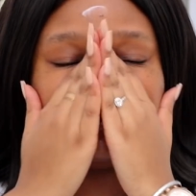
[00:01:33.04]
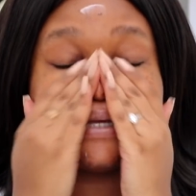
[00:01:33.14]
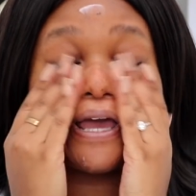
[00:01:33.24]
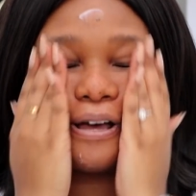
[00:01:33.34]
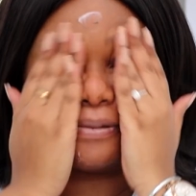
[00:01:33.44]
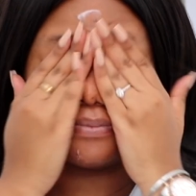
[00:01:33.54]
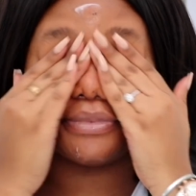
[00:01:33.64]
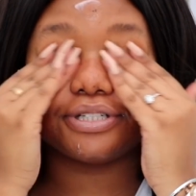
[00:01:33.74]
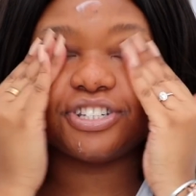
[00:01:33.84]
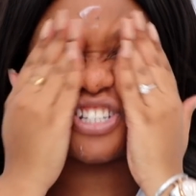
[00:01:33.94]
yeah,
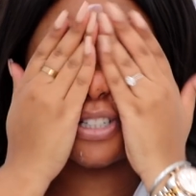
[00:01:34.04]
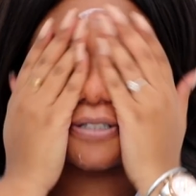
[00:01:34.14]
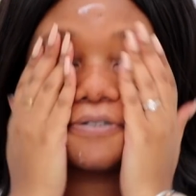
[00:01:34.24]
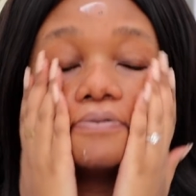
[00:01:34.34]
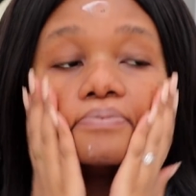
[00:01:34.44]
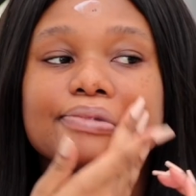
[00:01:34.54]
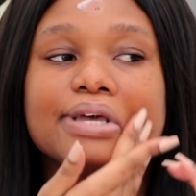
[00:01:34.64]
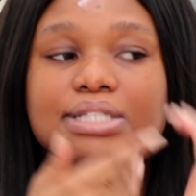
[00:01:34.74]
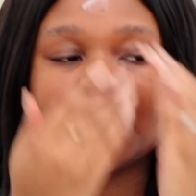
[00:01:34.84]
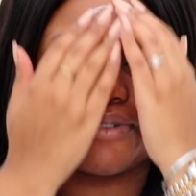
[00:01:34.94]
it's
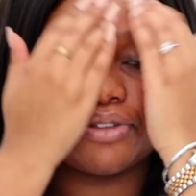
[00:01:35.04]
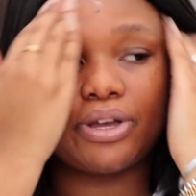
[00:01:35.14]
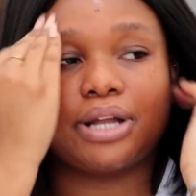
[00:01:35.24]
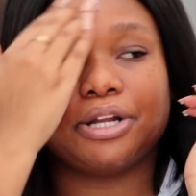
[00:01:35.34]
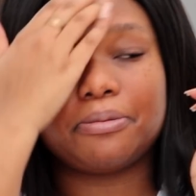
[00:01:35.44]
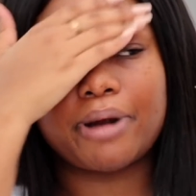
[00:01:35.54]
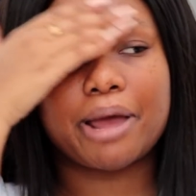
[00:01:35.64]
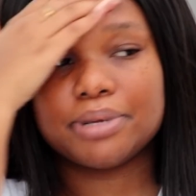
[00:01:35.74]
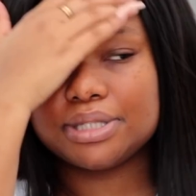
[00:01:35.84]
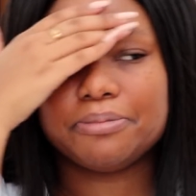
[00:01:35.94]
everything I need a
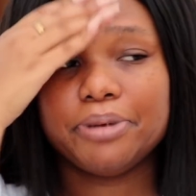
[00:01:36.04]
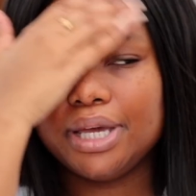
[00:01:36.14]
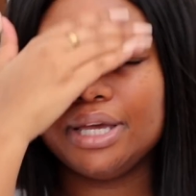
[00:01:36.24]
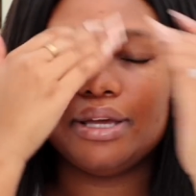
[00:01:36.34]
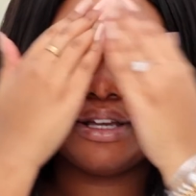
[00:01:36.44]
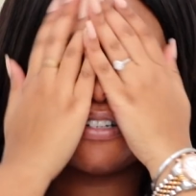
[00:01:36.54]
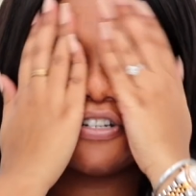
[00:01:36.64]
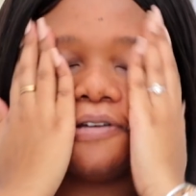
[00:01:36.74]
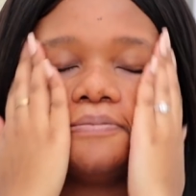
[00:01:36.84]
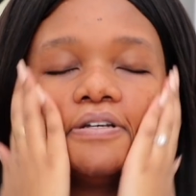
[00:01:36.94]
primer to be in
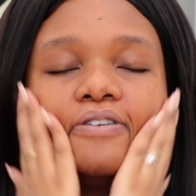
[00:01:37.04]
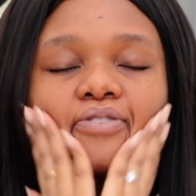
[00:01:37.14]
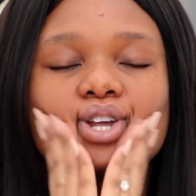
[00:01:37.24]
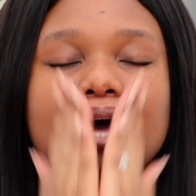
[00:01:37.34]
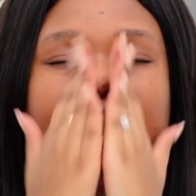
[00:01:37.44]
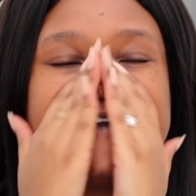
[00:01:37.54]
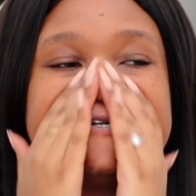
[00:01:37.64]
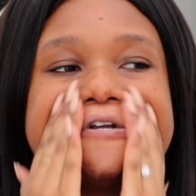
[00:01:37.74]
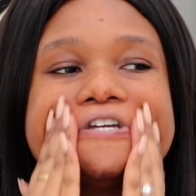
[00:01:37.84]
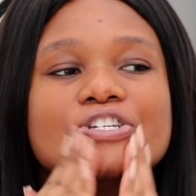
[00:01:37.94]
terms of the
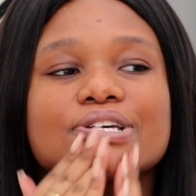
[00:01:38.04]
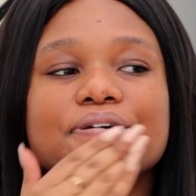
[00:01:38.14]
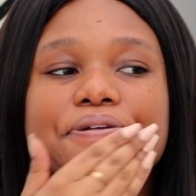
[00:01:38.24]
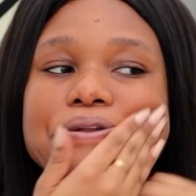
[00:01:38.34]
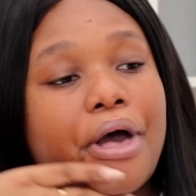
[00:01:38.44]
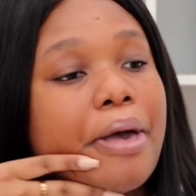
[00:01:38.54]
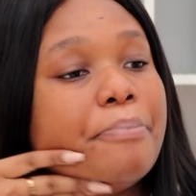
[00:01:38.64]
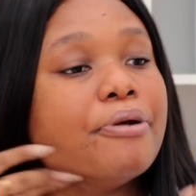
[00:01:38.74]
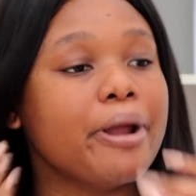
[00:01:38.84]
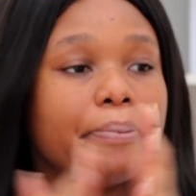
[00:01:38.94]
hydration
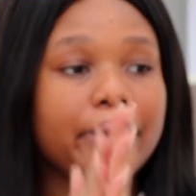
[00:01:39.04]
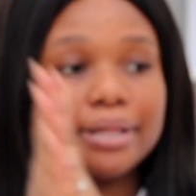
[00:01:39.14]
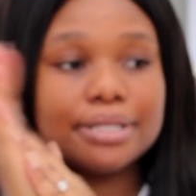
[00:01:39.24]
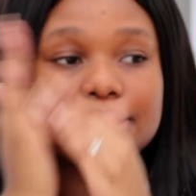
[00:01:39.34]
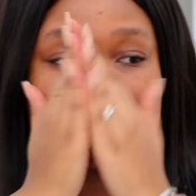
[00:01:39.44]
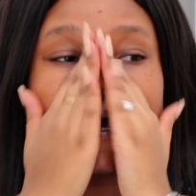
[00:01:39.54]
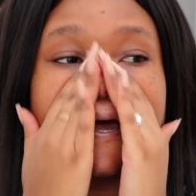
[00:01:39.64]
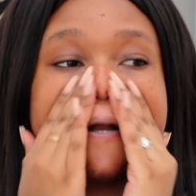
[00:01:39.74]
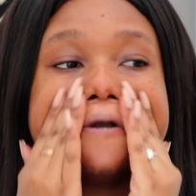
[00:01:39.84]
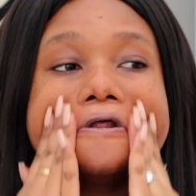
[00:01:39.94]
and prepping the
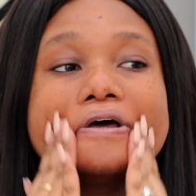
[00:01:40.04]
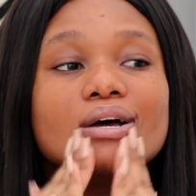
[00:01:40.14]
skin.